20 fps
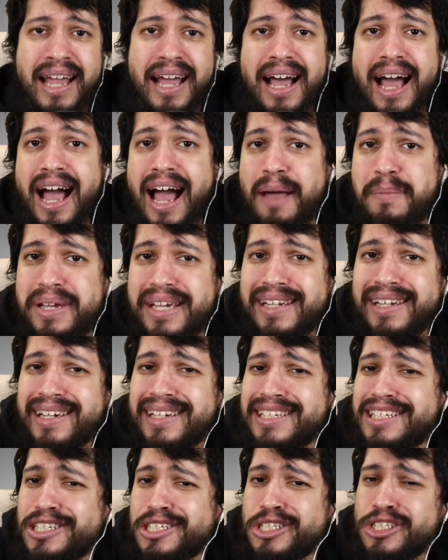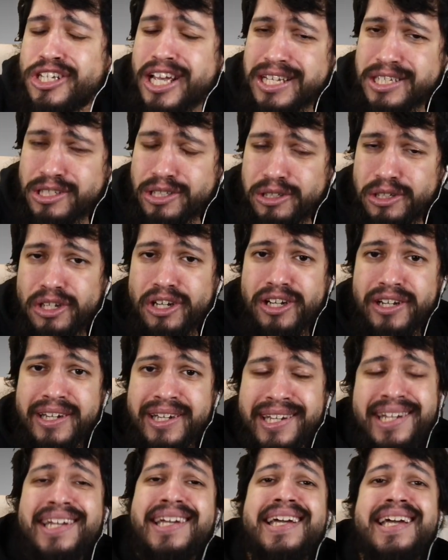I mean, just
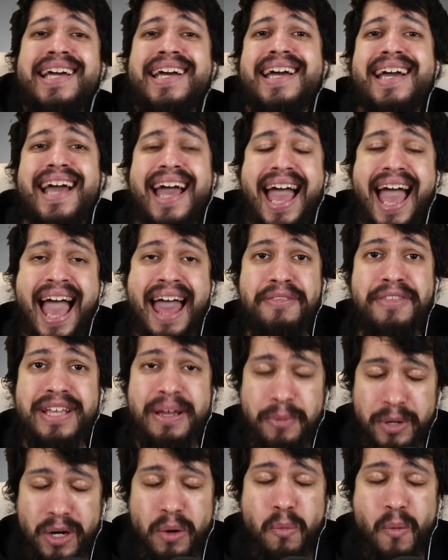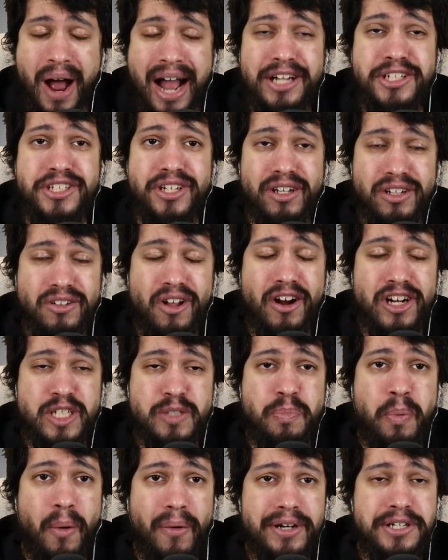look at the, we're going to watch a large
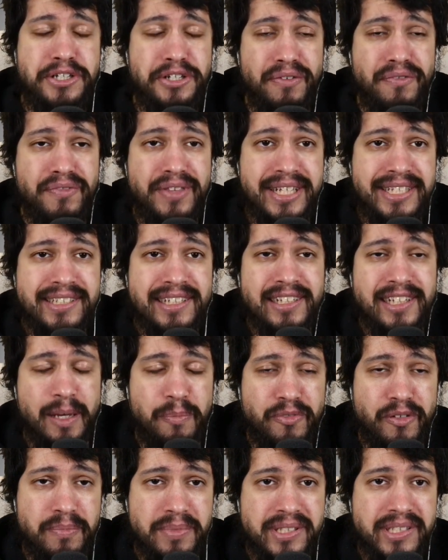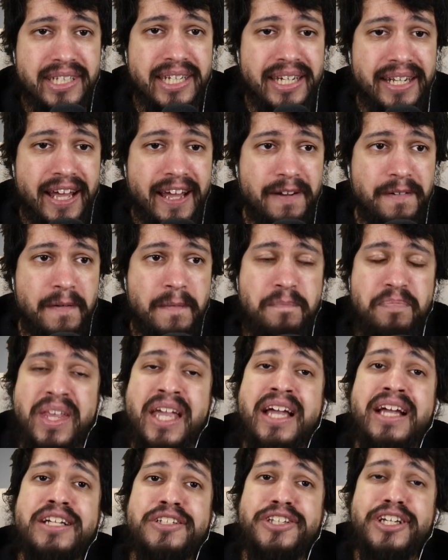portion of this clip from CNN.
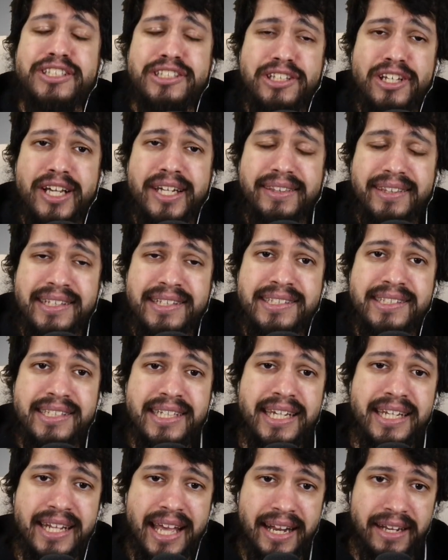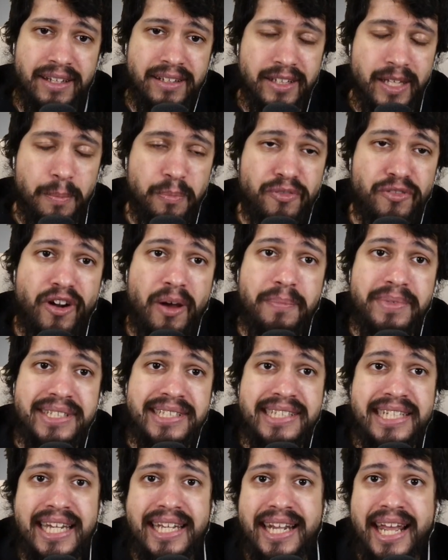Just look at this CNN clip from
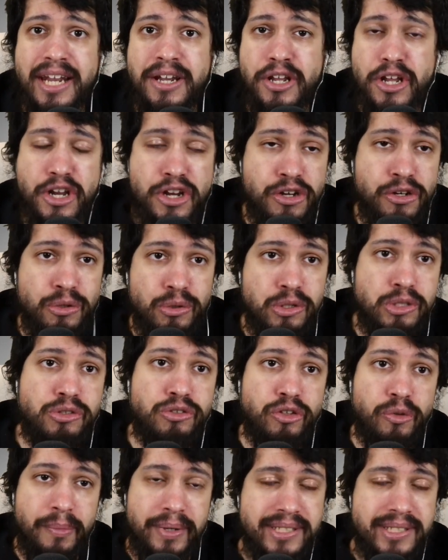CNN Newsroom.